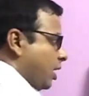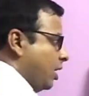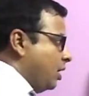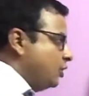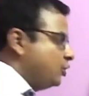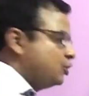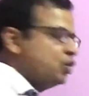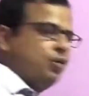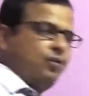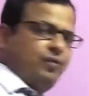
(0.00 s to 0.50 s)

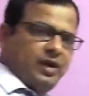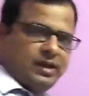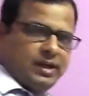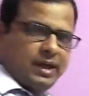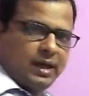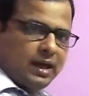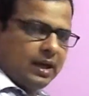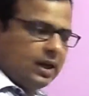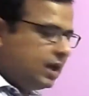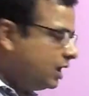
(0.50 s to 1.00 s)
So
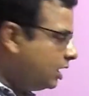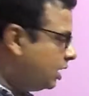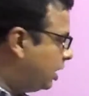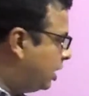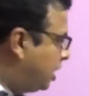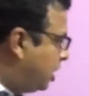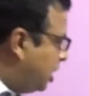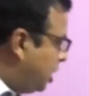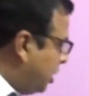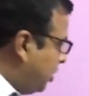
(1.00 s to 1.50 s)
basically,
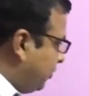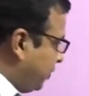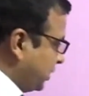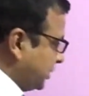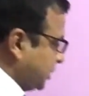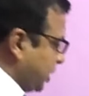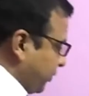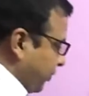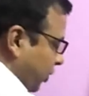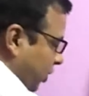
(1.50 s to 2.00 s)
first
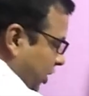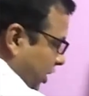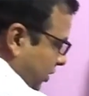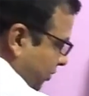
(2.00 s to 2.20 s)
of all,